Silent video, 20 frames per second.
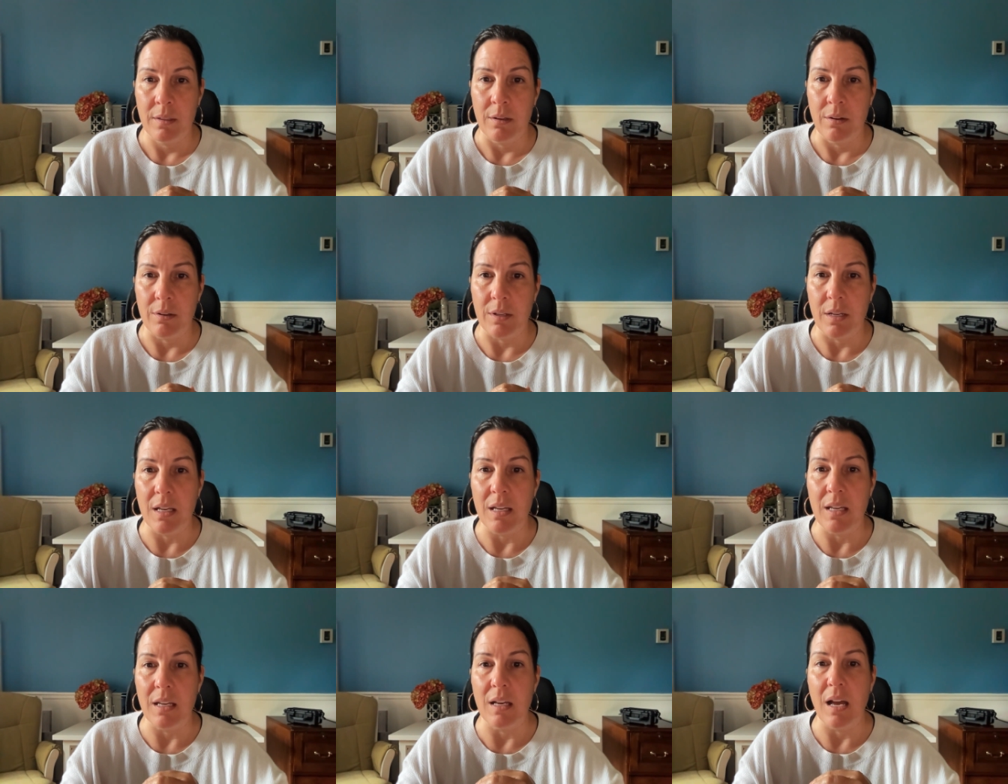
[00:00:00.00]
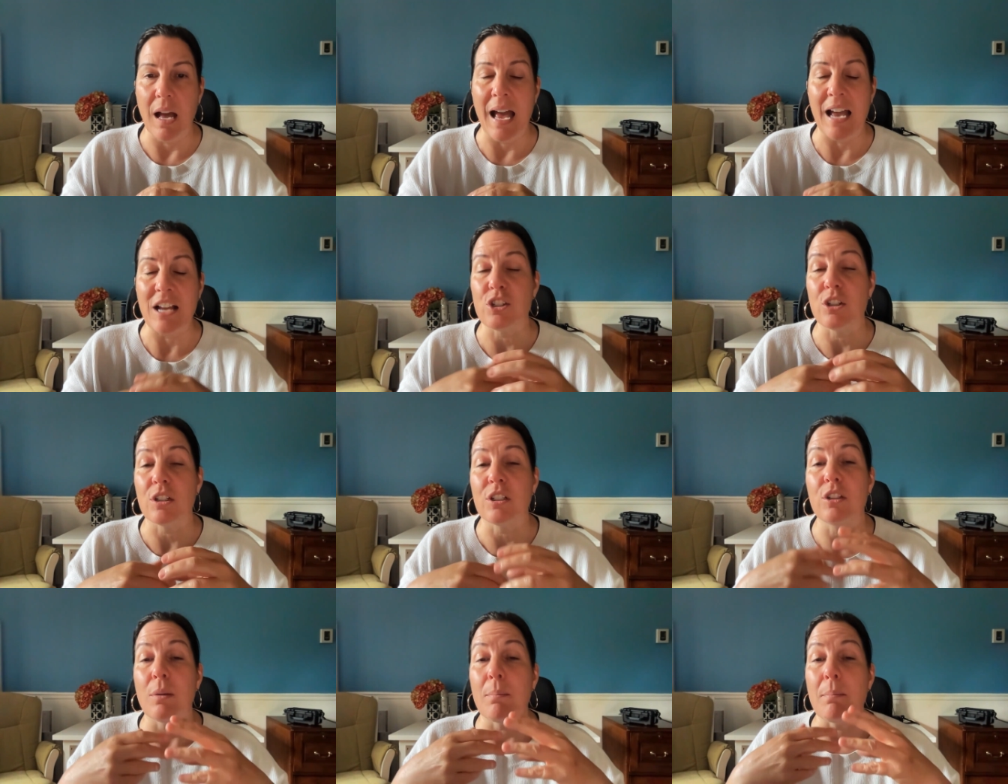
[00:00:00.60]
Okay,
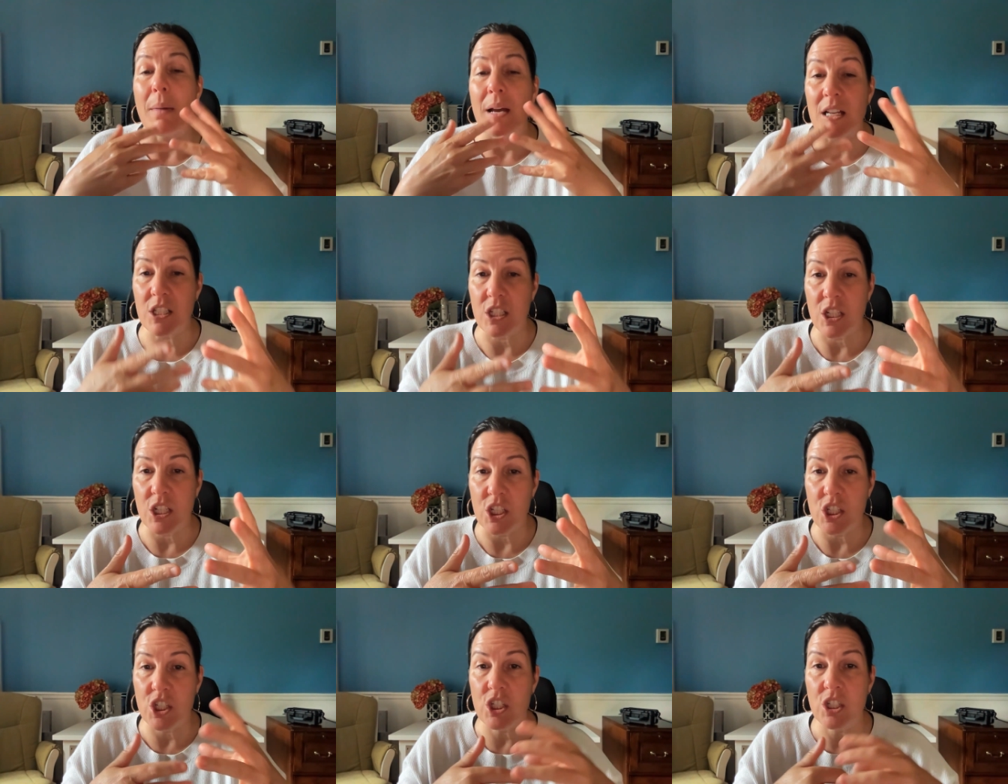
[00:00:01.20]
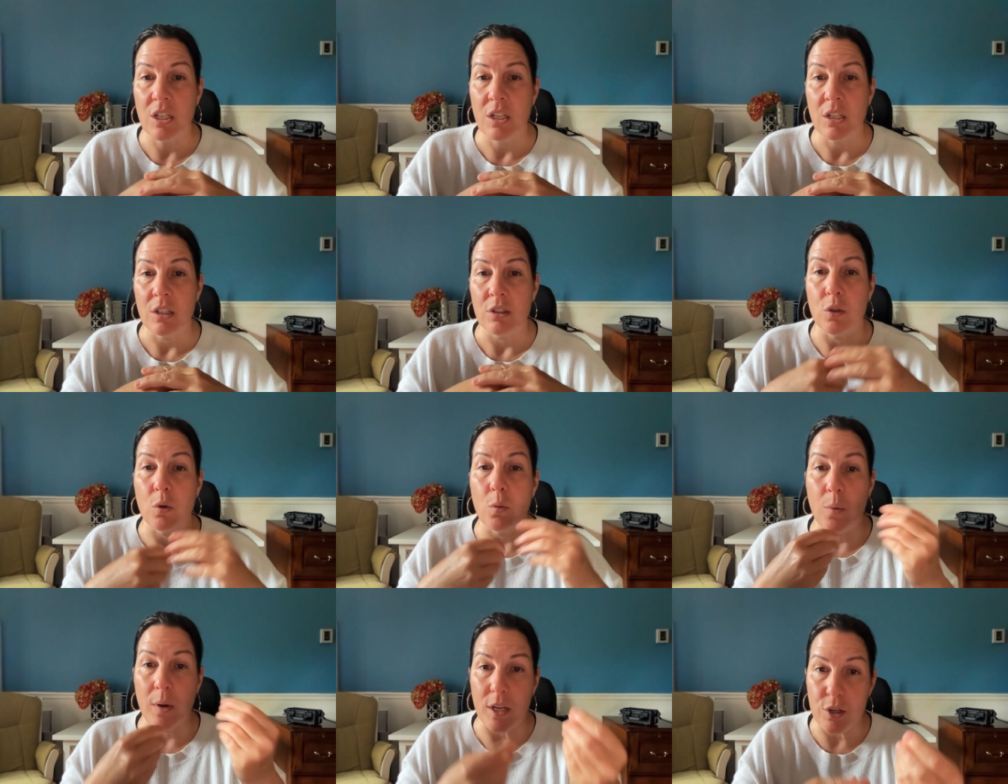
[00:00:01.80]
actually the message,
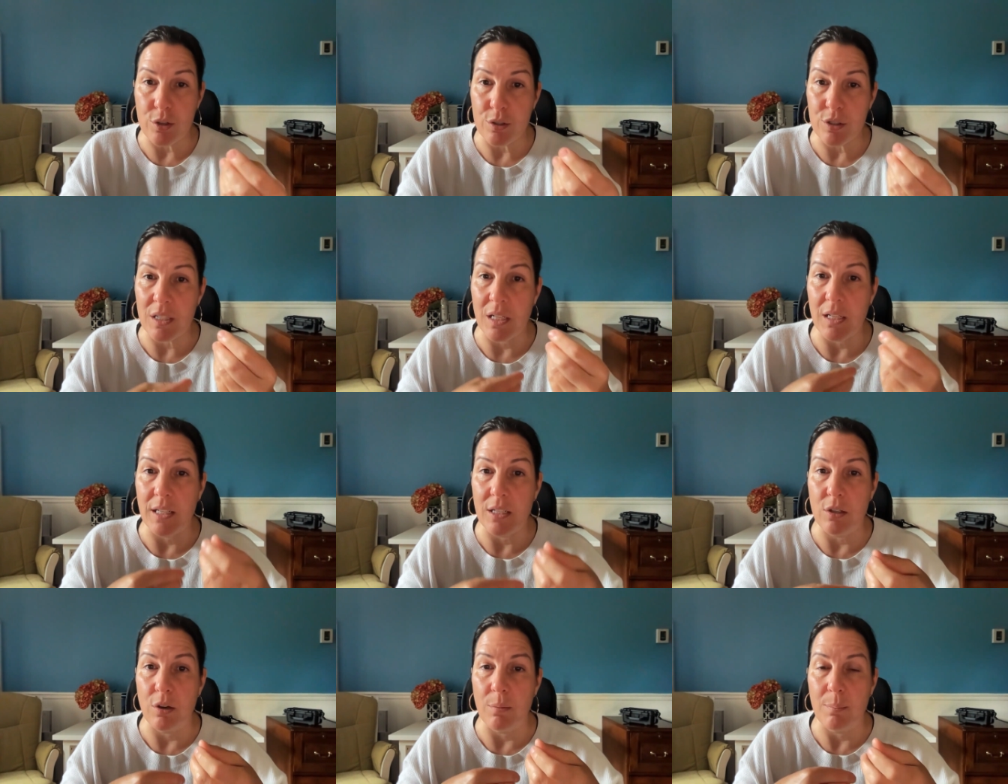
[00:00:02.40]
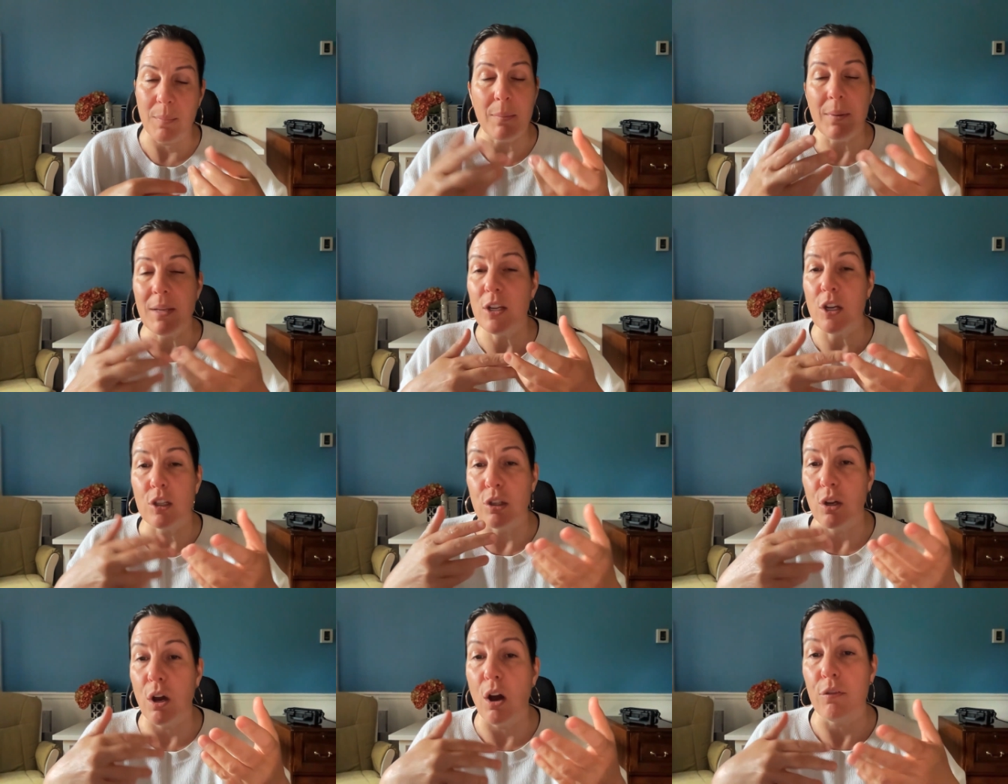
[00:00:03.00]
the way you're selling maybe
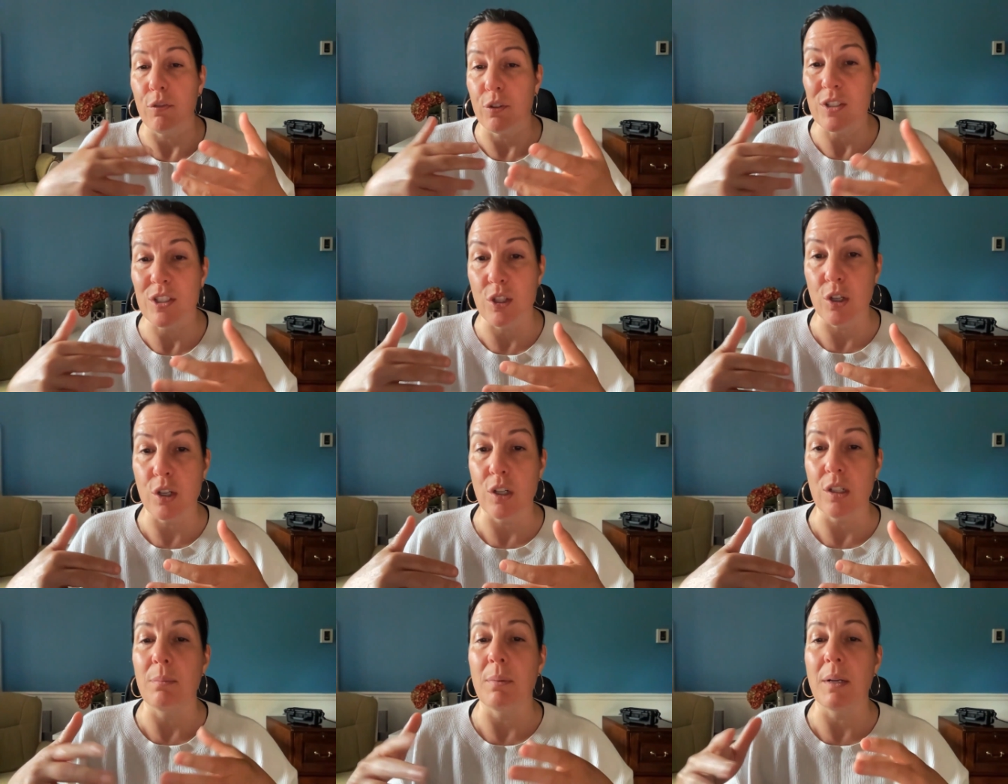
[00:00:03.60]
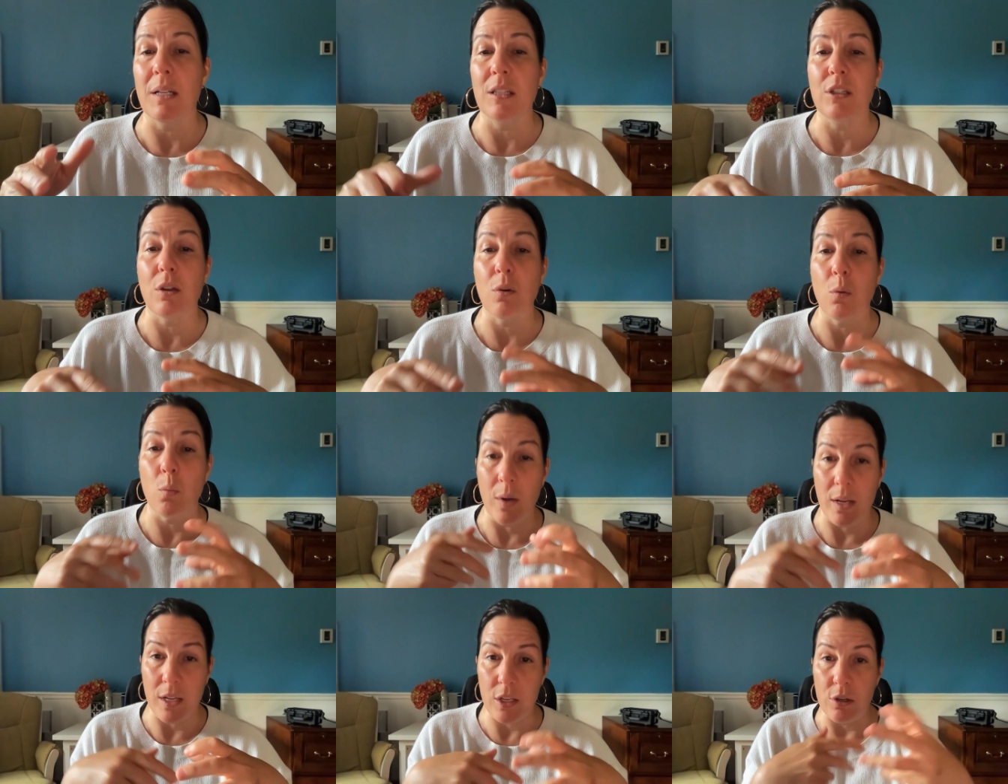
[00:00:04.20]
the offer is good, but the
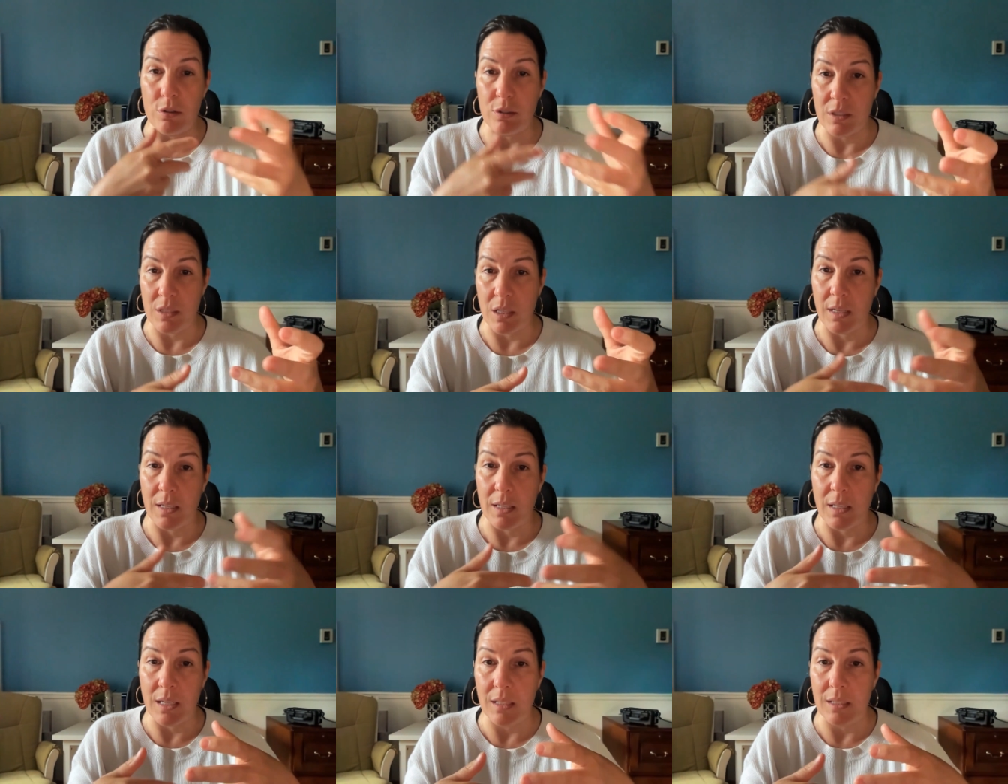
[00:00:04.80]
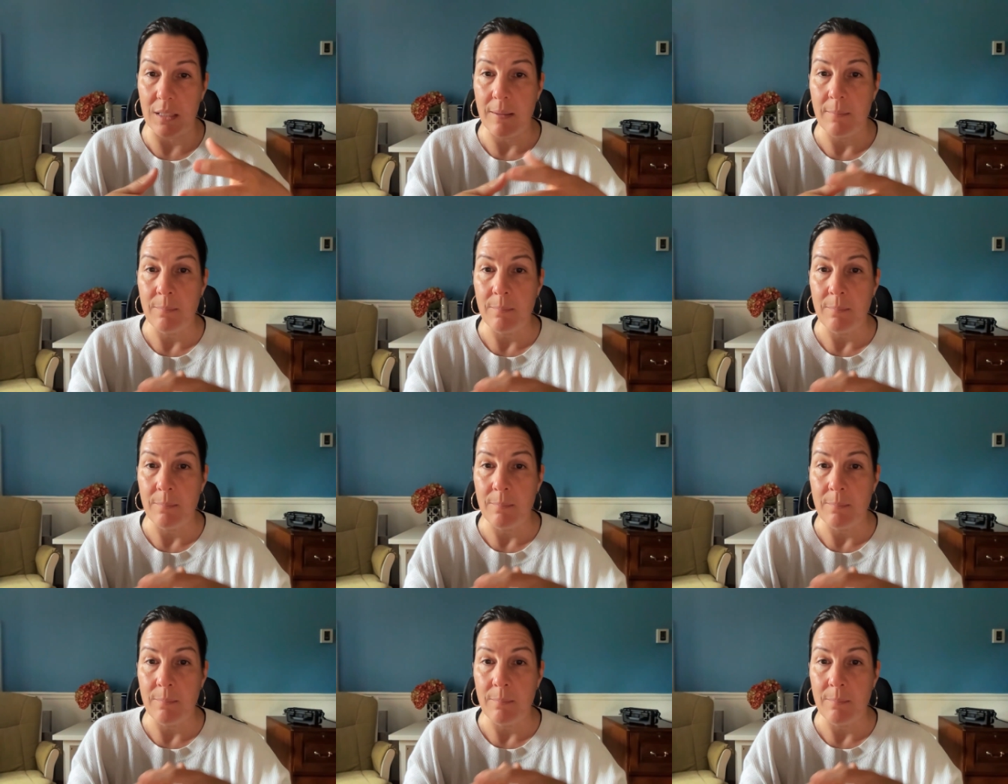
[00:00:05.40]
way you're selling it,